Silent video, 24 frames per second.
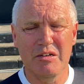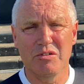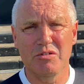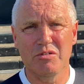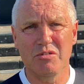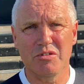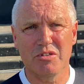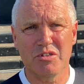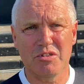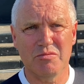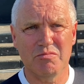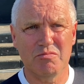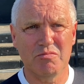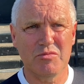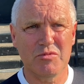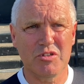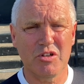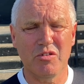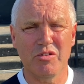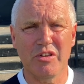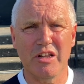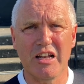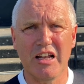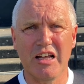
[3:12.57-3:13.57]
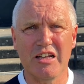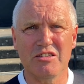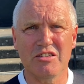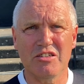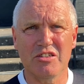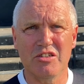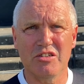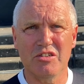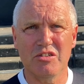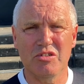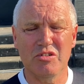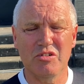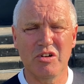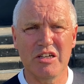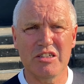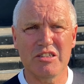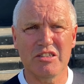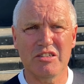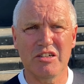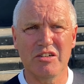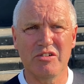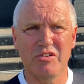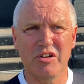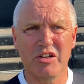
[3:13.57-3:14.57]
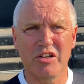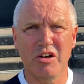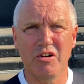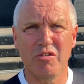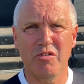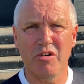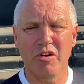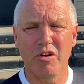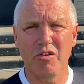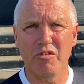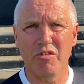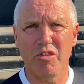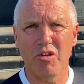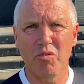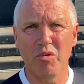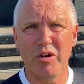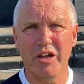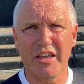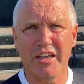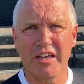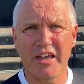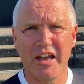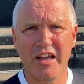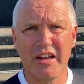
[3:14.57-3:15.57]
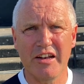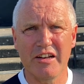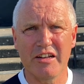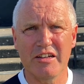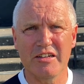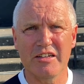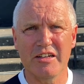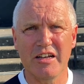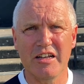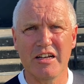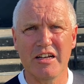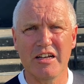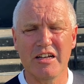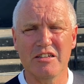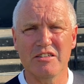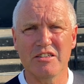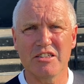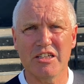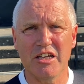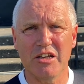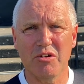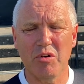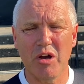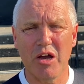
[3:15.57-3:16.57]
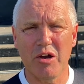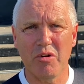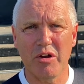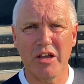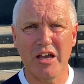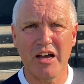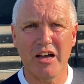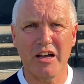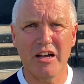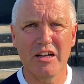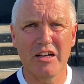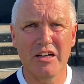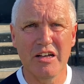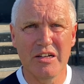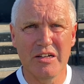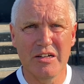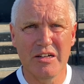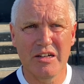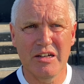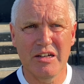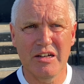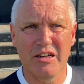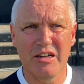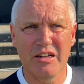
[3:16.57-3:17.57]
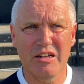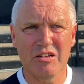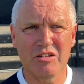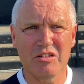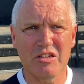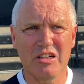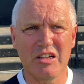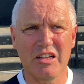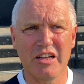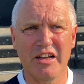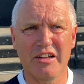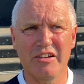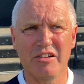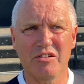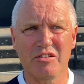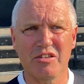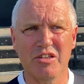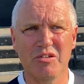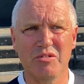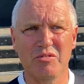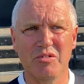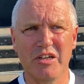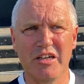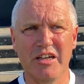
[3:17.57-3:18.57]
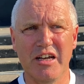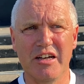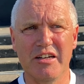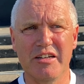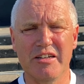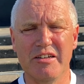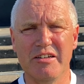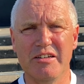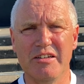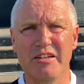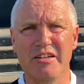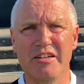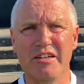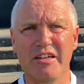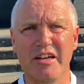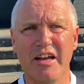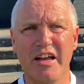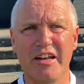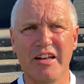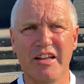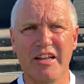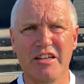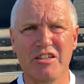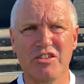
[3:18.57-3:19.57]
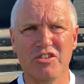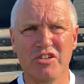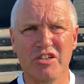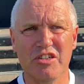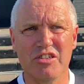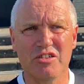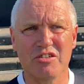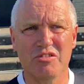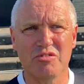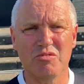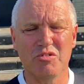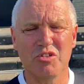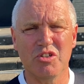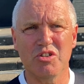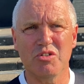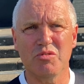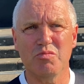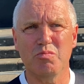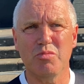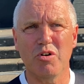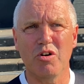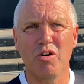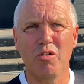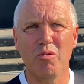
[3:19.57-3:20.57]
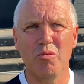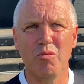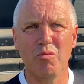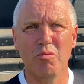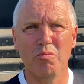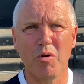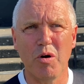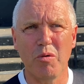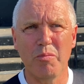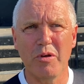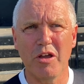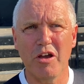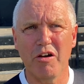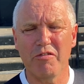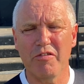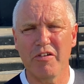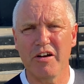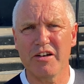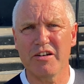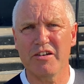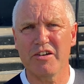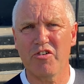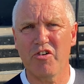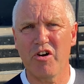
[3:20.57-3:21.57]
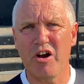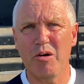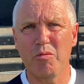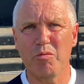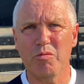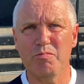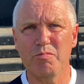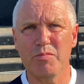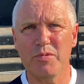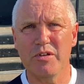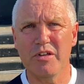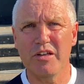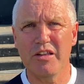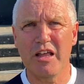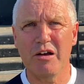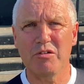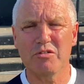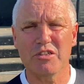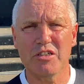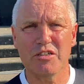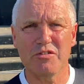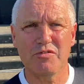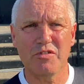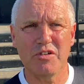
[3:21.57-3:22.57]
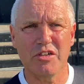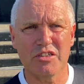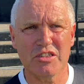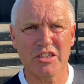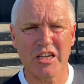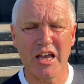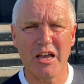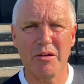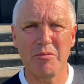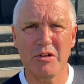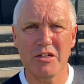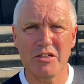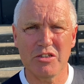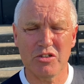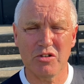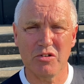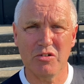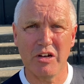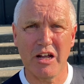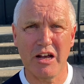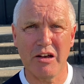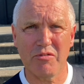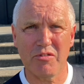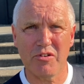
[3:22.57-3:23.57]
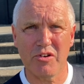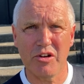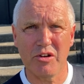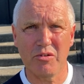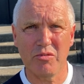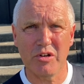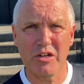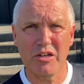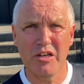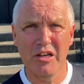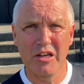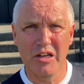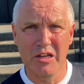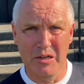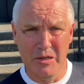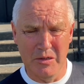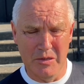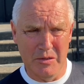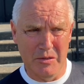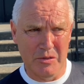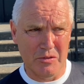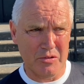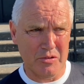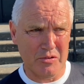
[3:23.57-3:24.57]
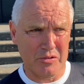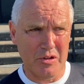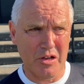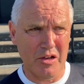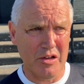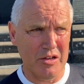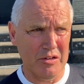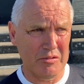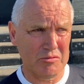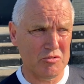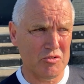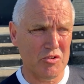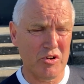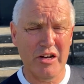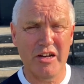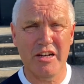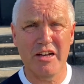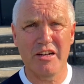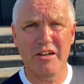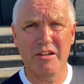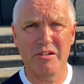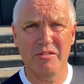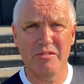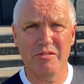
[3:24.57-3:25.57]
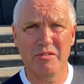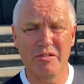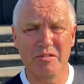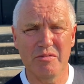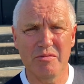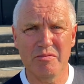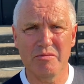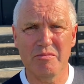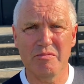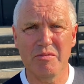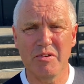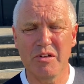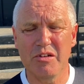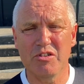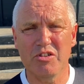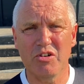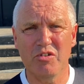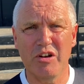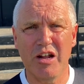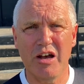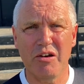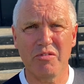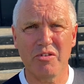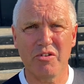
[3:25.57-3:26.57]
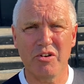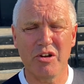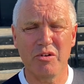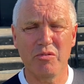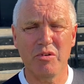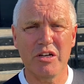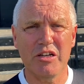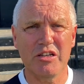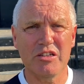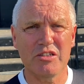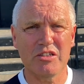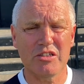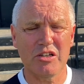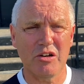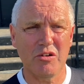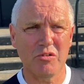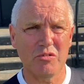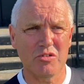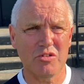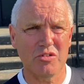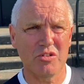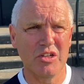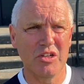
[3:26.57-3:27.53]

Just told the lads to rest and recover over the weekend and see where we are. Luckily, I don't think we had any injuries. Just brought Bobby off, had cramp. That was his first game in 2.5-3 weeks, training, and in 2.5-3 weeks, so